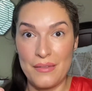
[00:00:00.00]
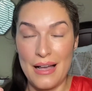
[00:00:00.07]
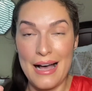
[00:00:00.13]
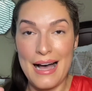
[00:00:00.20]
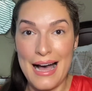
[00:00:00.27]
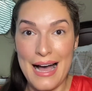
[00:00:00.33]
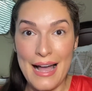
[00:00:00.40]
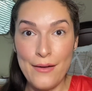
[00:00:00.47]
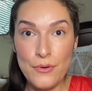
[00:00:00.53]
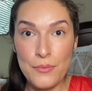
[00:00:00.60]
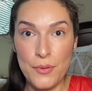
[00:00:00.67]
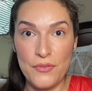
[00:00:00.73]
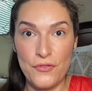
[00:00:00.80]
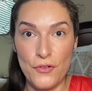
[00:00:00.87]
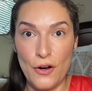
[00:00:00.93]
I would
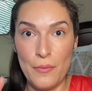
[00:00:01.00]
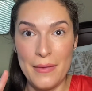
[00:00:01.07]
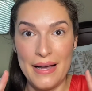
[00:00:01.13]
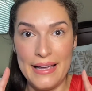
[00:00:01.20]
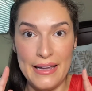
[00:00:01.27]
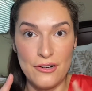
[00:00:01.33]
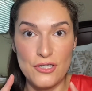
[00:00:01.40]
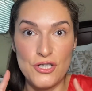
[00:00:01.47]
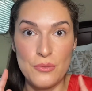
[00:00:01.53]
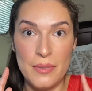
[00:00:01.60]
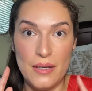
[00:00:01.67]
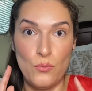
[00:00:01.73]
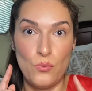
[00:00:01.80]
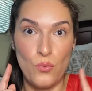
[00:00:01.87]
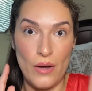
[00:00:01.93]
prefer my hair to be
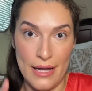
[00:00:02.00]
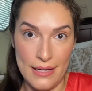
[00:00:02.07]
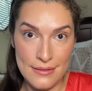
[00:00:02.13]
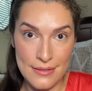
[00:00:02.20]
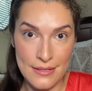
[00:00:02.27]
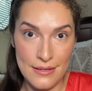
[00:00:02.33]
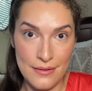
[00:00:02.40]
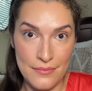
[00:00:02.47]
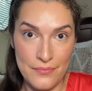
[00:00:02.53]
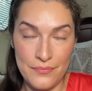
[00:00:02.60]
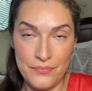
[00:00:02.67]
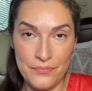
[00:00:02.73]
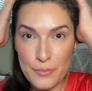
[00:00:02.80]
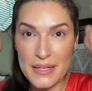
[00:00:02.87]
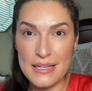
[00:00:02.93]
wet
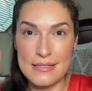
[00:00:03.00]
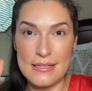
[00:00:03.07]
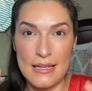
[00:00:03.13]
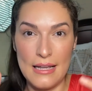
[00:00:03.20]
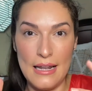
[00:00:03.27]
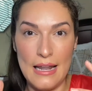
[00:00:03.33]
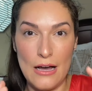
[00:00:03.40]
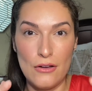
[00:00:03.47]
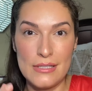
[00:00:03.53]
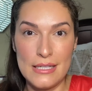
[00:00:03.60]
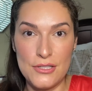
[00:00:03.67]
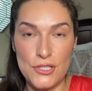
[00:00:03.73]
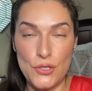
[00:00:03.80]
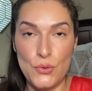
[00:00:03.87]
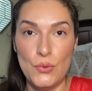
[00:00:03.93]
because it allows it
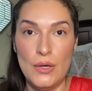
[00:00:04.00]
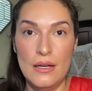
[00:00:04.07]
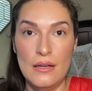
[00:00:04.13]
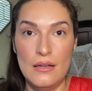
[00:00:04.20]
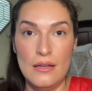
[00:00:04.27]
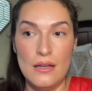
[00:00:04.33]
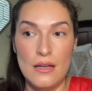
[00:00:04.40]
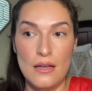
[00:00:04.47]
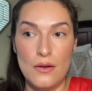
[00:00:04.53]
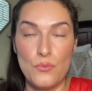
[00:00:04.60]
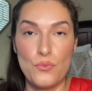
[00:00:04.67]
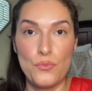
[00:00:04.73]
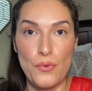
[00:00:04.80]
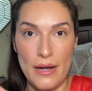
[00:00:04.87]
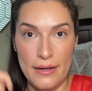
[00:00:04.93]
to
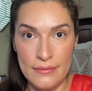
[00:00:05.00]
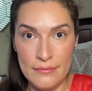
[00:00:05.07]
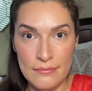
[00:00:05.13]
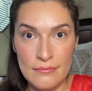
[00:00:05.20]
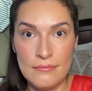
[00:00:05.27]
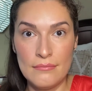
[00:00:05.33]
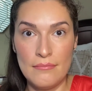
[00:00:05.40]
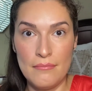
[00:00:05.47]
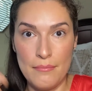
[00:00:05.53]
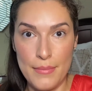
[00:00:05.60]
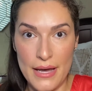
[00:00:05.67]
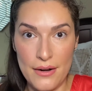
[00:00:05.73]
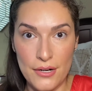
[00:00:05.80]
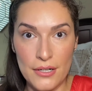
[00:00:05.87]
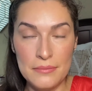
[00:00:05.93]
run
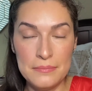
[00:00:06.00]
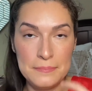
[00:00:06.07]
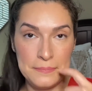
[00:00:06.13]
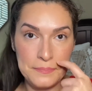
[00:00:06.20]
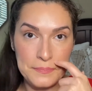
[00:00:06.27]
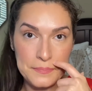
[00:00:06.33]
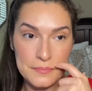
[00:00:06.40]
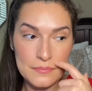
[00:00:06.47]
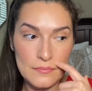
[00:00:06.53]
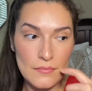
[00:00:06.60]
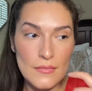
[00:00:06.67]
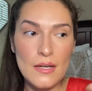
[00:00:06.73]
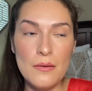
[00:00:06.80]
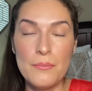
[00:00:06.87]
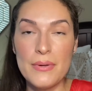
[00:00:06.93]
better,
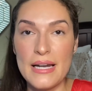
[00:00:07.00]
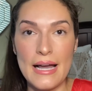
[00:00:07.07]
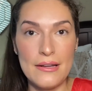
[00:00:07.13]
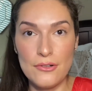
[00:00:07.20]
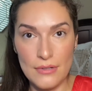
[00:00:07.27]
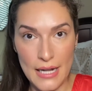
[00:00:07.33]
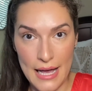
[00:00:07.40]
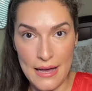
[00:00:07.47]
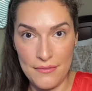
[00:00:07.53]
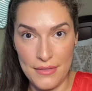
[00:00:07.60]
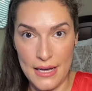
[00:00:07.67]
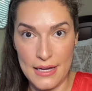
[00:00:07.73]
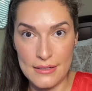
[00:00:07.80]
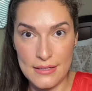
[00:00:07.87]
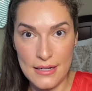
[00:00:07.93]
but I don't have
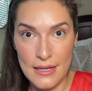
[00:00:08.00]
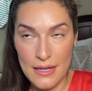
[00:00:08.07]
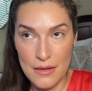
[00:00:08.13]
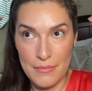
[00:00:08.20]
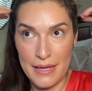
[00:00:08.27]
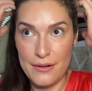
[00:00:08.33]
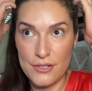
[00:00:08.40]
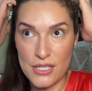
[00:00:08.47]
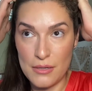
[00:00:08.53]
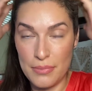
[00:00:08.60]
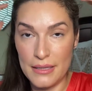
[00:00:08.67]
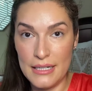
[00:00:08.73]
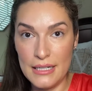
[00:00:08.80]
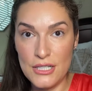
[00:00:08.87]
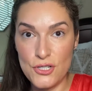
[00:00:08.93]
that. My hair is
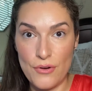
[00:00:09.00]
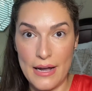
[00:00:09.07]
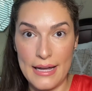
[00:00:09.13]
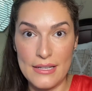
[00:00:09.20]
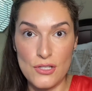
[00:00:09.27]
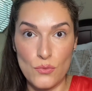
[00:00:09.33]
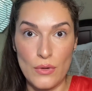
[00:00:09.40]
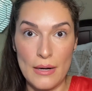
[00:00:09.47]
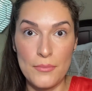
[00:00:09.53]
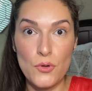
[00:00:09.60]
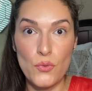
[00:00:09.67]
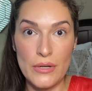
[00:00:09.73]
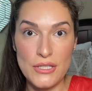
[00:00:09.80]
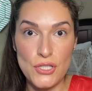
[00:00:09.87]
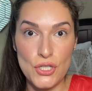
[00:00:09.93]
completely dry. So what I'm
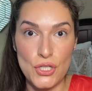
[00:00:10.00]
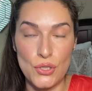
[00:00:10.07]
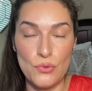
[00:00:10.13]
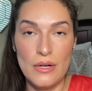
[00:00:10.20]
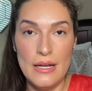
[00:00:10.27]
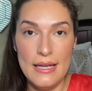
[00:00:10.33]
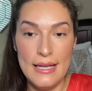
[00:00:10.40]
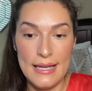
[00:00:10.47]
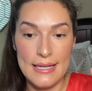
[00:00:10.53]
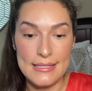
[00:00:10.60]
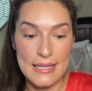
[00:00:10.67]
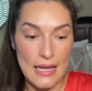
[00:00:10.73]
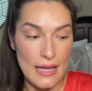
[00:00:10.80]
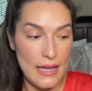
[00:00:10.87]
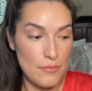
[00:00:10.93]
going to do is
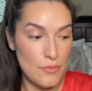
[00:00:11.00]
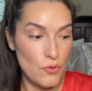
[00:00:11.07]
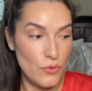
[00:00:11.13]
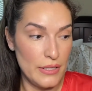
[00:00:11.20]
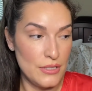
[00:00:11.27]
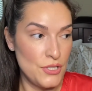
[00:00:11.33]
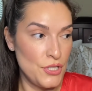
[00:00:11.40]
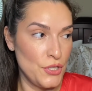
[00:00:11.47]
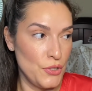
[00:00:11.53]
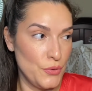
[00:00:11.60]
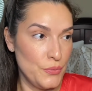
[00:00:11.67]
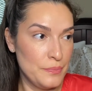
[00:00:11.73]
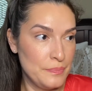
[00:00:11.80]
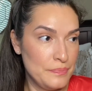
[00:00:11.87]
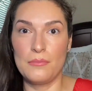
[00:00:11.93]
I'm going to
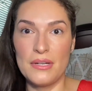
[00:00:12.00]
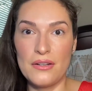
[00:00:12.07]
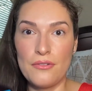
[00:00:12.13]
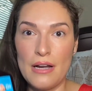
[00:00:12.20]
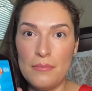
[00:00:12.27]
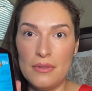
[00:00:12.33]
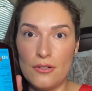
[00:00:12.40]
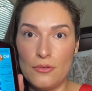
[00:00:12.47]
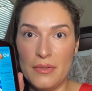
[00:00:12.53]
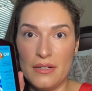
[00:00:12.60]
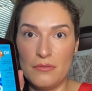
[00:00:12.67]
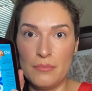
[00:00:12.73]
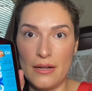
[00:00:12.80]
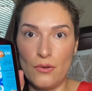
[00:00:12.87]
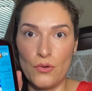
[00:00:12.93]
grab a little bit of
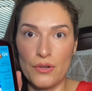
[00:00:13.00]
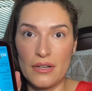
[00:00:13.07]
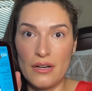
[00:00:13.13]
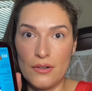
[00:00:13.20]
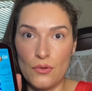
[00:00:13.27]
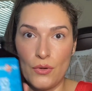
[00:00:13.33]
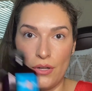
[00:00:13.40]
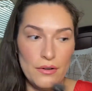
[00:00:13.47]
my Oregon oil